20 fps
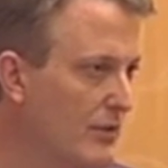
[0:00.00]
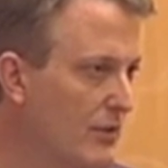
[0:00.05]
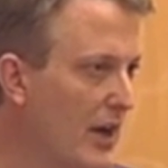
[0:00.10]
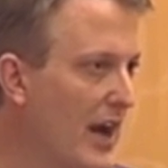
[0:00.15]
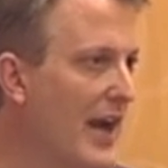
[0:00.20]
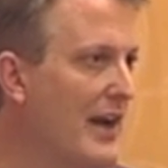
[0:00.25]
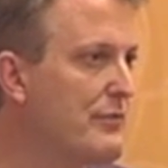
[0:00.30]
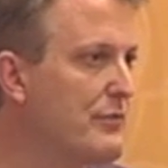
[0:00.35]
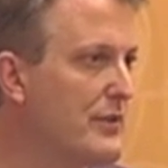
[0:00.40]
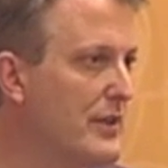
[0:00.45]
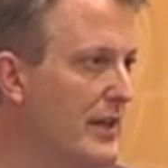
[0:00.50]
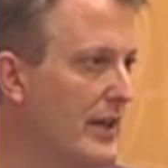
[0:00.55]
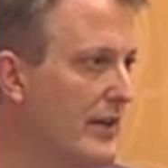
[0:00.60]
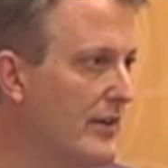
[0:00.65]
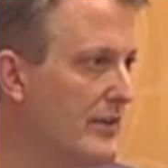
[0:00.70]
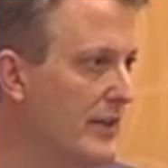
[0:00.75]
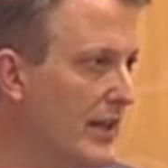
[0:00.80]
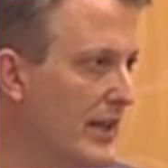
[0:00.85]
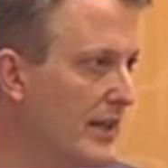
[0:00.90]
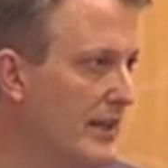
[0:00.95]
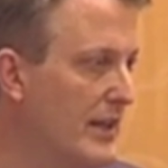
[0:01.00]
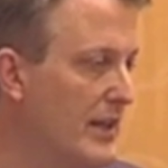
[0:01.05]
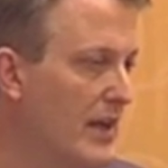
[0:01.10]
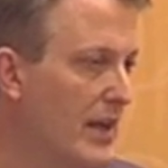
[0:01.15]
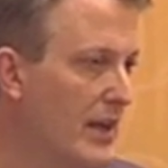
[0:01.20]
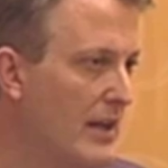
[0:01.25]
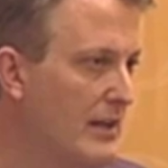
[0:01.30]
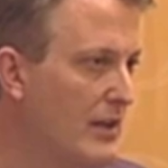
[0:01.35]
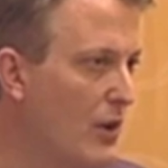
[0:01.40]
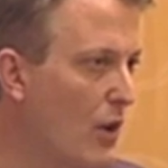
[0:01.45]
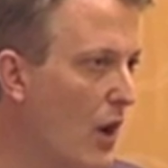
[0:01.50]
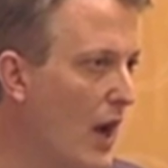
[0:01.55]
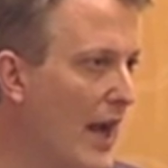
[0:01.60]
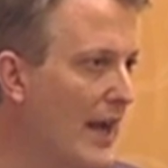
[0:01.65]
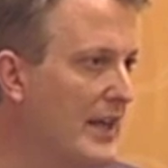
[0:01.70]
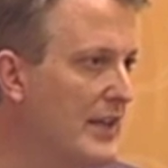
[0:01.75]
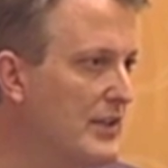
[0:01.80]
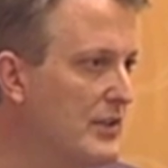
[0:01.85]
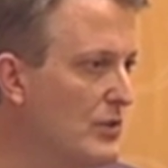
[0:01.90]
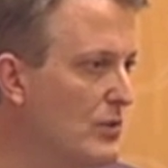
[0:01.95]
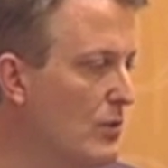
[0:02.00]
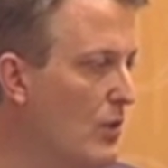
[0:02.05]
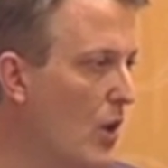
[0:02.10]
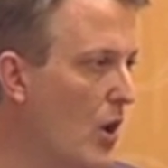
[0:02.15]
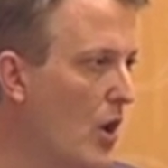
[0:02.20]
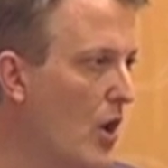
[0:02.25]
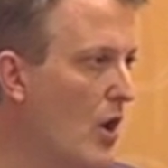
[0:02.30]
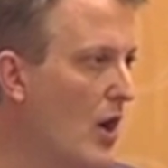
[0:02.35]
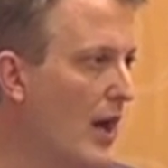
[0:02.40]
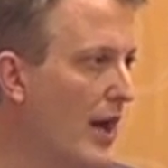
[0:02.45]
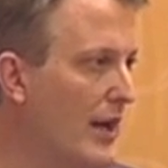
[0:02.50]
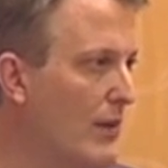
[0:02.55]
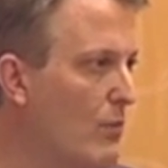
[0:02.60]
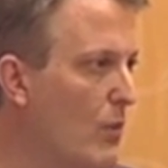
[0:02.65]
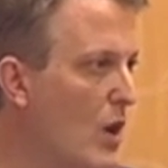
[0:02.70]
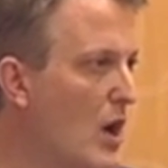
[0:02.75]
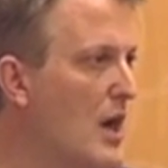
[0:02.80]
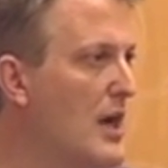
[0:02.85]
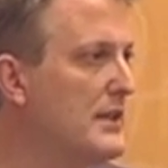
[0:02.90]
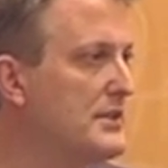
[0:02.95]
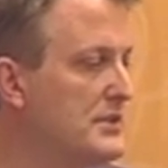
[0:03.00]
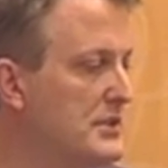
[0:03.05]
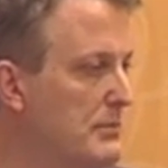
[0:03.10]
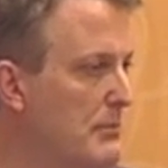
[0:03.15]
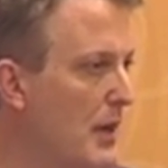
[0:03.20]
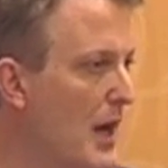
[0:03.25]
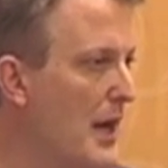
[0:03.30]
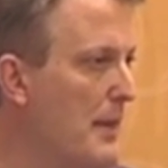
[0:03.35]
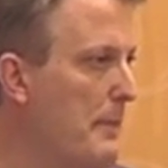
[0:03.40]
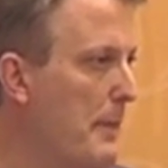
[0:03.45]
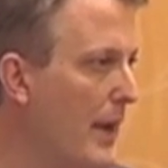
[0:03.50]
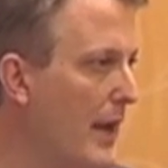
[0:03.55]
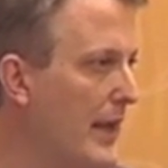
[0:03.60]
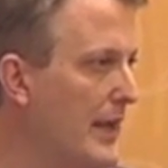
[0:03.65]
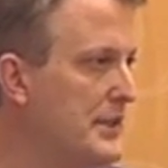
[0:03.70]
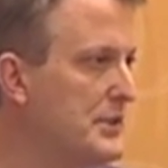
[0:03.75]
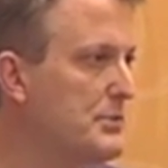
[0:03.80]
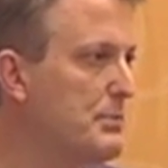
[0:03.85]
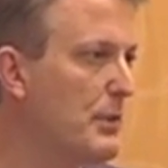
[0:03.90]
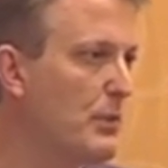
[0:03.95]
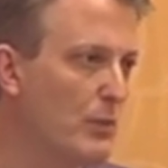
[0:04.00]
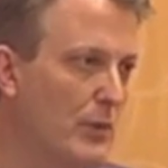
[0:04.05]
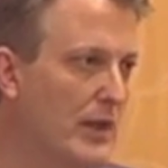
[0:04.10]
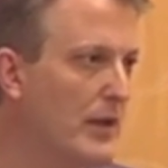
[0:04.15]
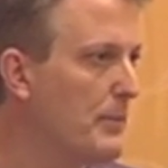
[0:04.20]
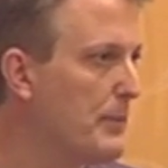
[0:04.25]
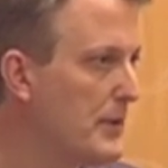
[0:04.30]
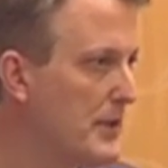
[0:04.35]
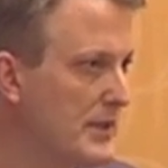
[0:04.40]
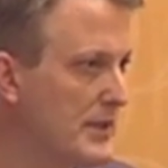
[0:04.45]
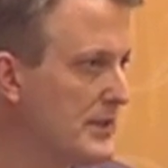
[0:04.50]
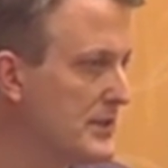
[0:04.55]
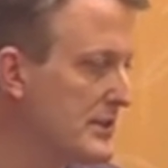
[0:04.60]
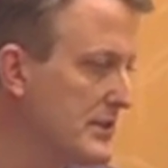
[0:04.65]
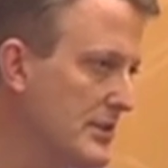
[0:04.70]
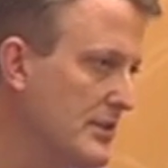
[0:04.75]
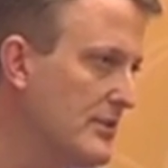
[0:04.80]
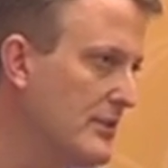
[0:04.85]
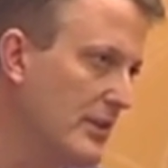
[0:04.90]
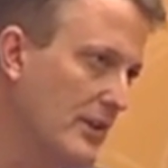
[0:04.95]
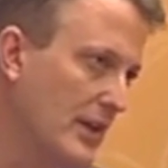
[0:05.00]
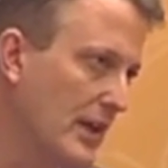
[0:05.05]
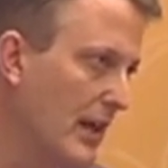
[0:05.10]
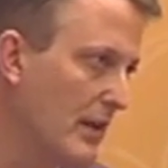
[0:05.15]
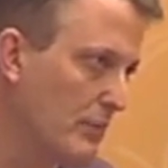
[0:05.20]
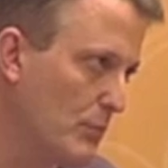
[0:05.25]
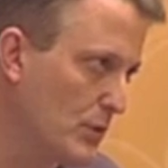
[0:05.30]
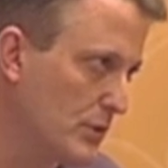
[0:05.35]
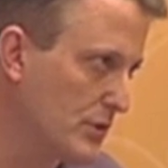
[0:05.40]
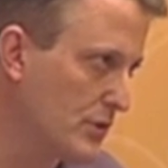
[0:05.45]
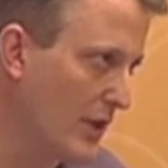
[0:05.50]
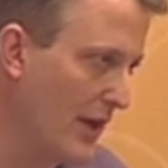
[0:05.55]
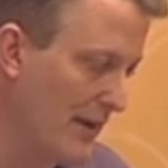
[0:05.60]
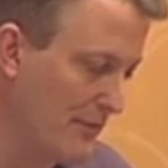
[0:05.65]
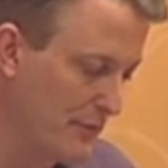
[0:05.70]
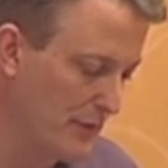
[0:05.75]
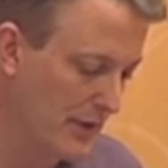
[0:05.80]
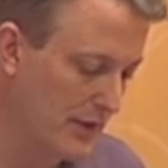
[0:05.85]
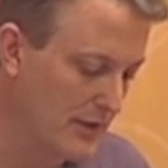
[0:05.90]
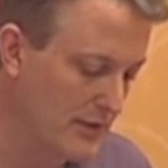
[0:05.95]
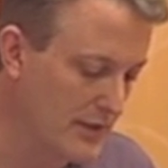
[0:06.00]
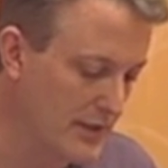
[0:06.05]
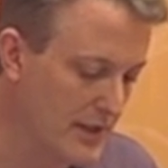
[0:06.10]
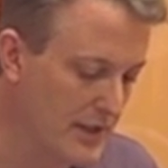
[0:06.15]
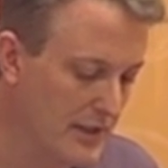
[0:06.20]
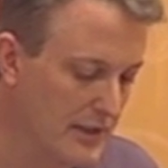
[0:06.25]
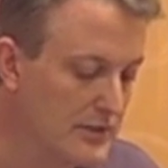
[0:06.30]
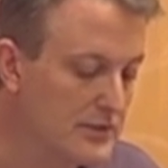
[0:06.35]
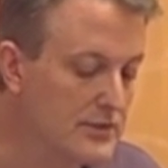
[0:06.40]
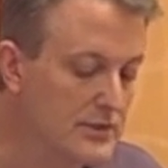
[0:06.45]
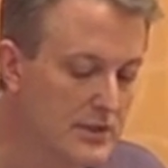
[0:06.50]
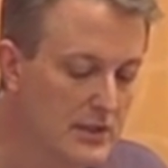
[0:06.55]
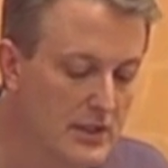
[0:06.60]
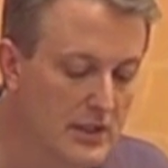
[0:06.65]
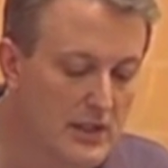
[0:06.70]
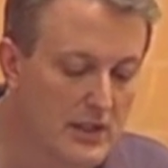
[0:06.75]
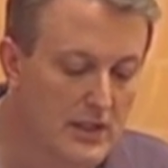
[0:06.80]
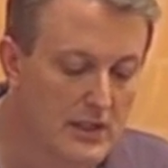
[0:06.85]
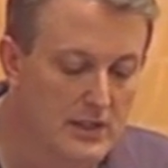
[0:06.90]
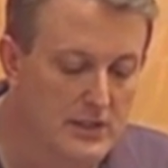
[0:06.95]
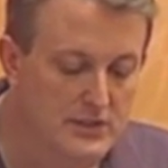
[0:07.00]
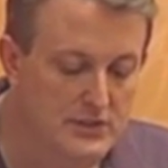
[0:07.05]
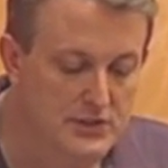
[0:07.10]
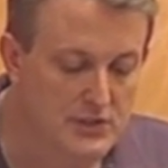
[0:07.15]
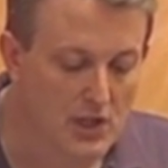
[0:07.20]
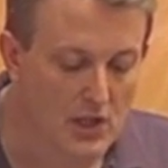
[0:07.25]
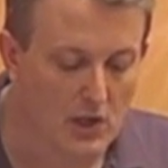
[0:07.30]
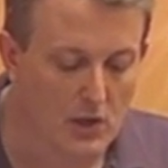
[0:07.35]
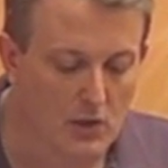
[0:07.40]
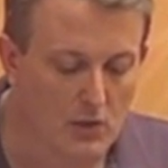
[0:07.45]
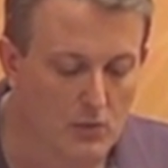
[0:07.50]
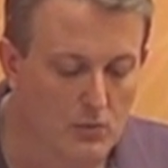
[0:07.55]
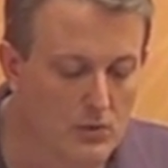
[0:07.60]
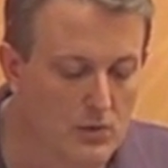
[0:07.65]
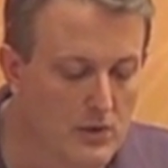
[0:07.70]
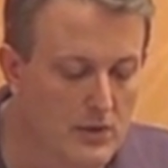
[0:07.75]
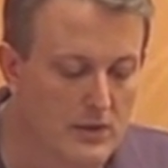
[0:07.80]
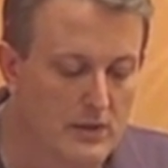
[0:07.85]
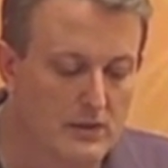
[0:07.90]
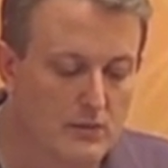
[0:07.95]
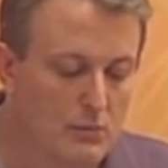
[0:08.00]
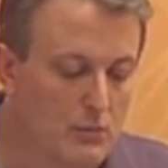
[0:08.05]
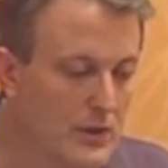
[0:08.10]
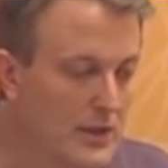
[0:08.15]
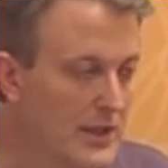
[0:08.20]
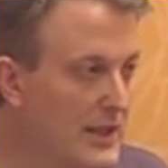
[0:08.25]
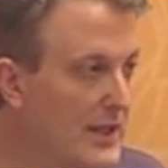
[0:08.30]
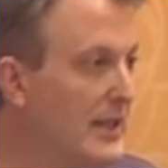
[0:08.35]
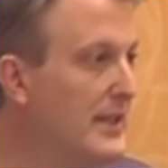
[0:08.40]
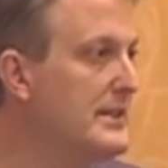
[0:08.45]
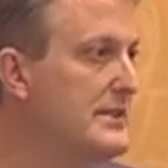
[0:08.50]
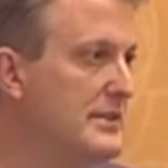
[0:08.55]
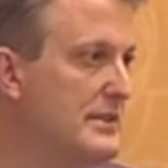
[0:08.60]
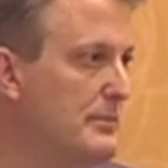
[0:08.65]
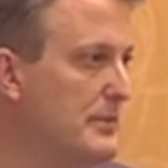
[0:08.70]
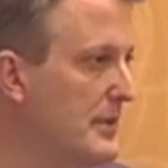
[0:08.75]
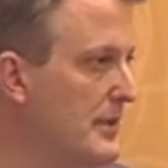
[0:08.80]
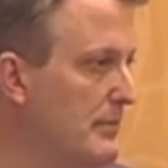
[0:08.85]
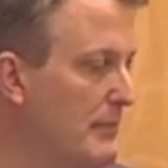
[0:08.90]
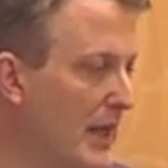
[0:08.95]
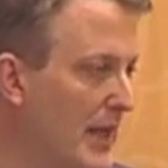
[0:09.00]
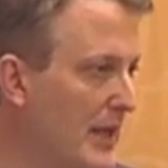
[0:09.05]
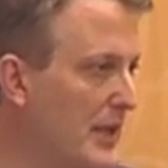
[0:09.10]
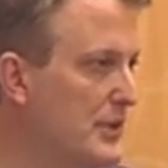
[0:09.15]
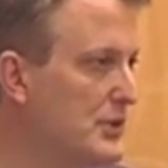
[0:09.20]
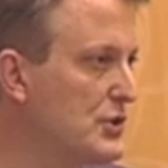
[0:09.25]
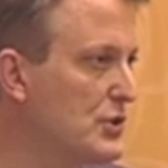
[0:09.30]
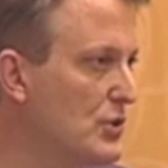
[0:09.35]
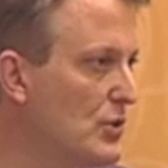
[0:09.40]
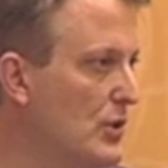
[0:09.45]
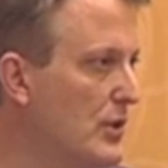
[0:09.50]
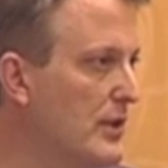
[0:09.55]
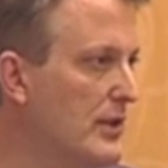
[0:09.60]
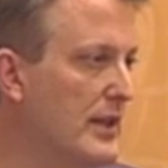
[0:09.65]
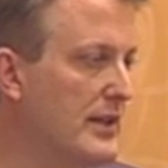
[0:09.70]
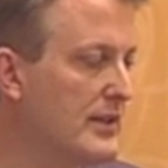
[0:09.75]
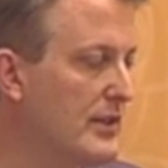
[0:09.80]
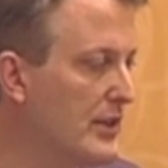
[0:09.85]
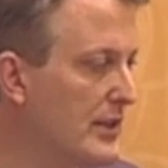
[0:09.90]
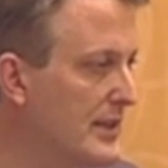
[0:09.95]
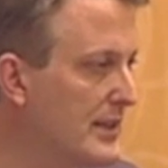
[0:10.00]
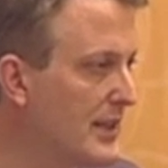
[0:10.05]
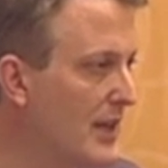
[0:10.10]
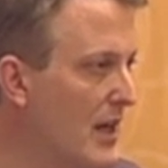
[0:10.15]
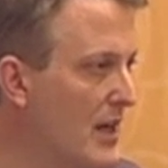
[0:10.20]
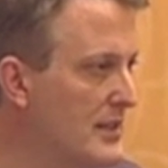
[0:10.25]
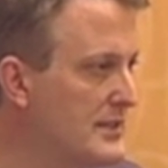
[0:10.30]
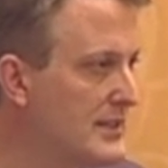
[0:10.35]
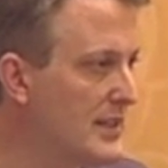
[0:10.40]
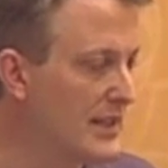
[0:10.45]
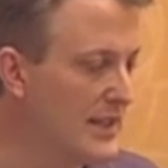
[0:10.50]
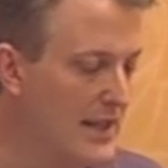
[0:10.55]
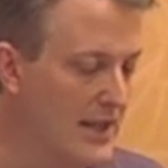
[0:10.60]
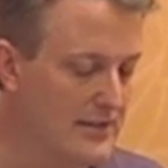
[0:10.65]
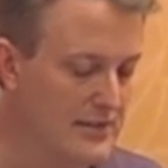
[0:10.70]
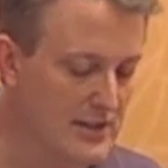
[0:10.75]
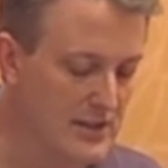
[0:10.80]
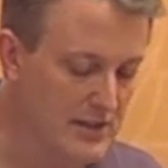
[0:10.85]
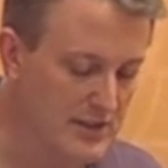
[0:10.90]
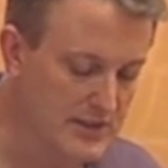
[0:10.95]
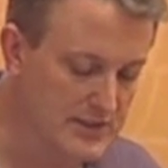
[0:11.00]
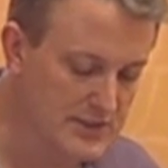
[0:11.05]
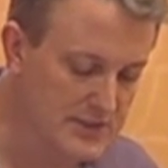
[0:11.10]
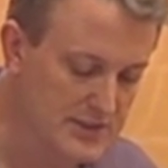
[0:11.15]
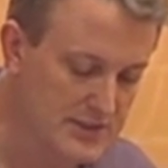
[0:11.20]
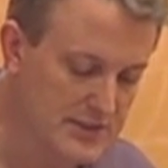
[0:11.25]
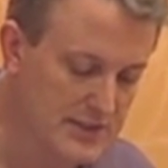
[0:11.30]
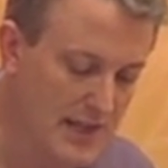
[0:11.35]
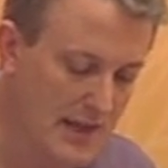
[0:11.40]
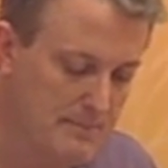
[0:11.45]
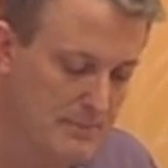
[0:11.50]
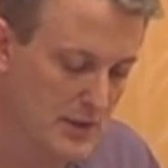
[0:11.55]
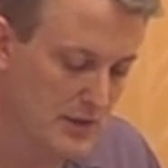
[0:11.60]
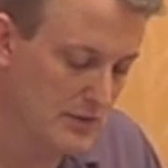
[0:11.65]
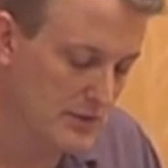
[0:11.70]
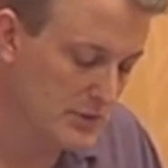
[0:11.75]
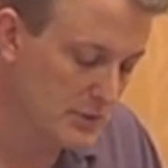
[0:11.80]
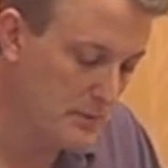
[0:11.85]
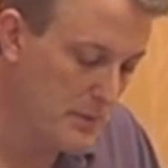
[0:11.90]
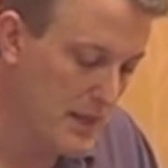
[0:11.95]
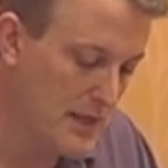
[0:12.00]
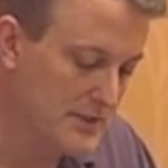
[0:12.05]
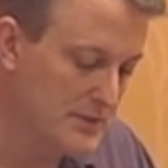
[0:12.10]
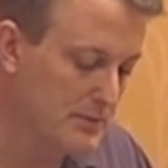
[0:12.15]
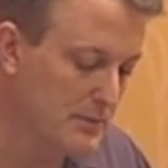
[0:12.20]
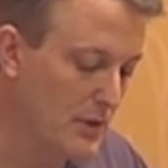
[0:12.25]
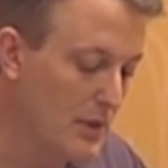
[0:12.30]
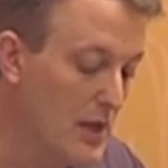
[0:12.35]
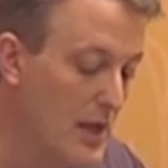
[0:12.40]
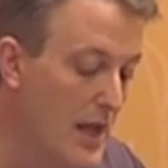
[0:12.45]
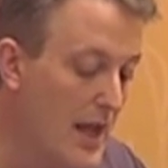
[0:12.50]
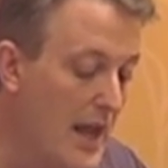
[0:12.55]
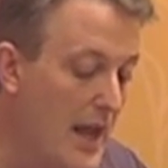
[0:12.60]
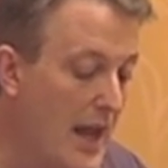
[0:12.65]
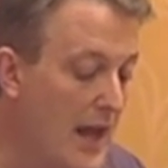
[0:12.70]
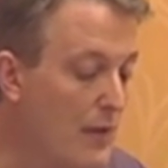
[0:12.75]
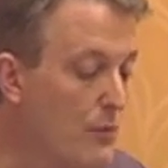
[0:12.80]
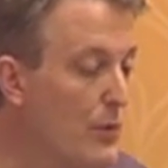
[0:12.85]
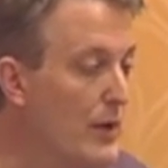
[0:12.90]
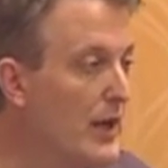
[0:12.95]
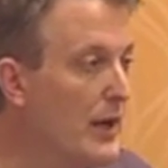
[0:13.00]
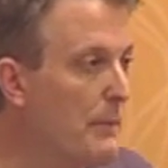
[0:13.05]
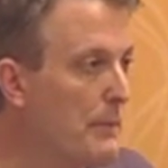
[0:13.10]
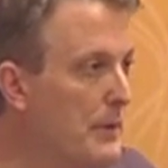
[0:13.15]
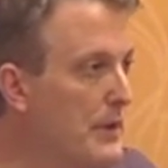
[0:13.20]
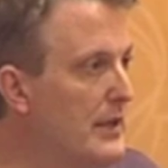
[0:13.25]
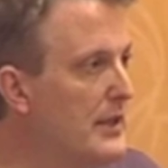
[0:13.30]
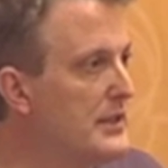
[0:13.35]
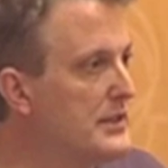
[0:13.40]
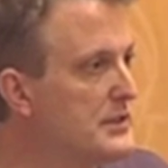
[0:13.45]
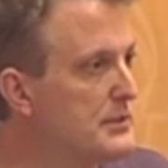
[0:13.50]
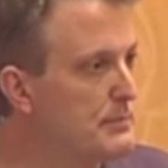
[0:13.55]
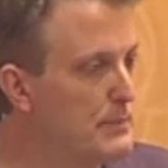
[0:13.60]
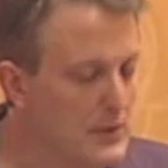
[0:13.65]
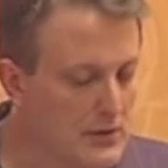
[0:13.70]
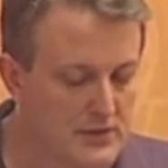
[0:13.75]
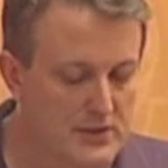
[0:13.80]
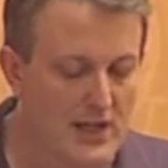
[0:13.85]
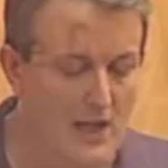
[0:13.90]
graph there that, you know, I can do all I want to my page, but Wikipedia is still going to get more traffic on theirs. So we need to be making sure that the content out there is as skeptical as possible. And Wikipedia is built